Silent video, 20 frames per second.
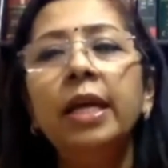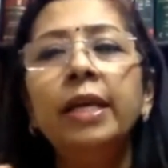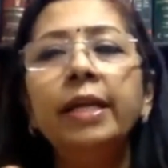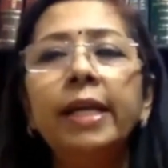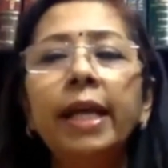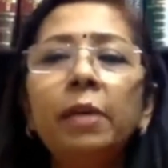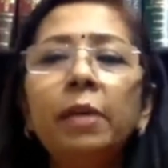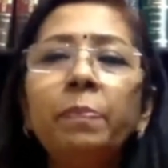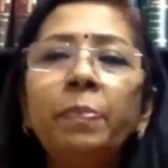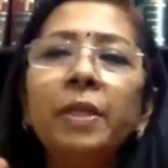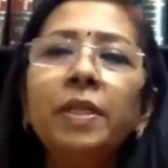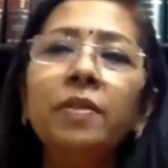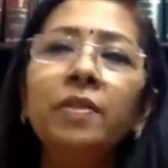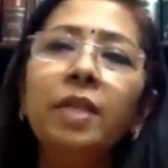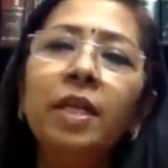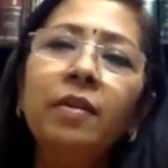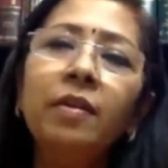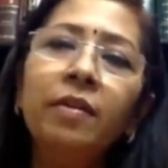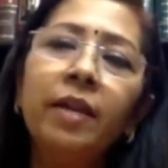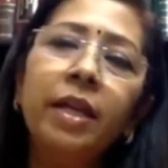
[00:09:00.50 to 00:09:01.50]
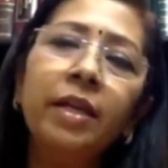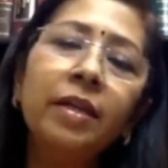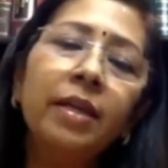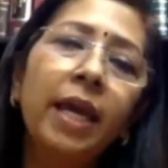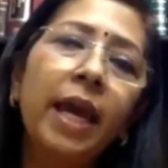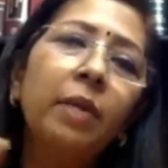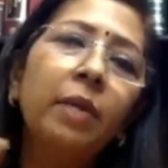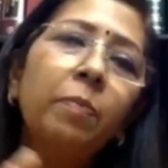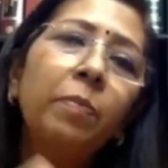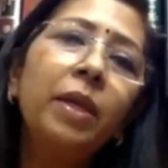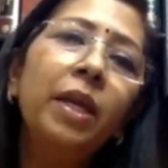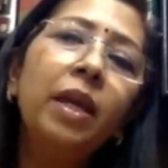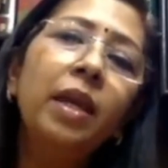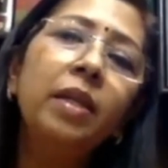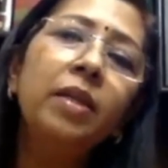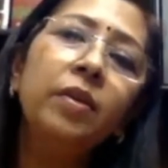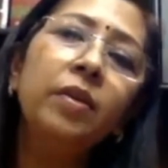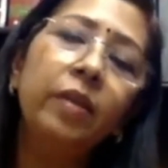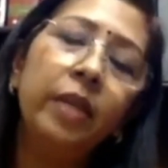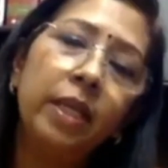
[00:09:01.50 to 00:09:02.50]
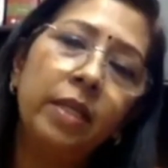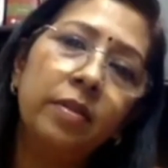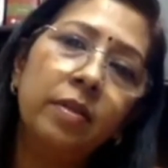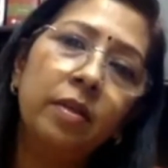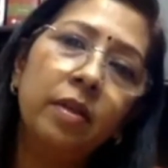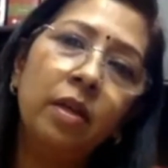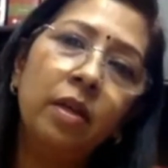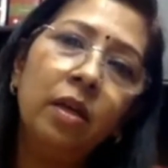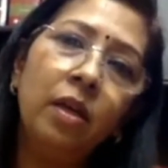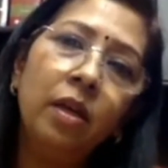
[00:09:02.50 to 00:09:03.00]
10% rent can be increased.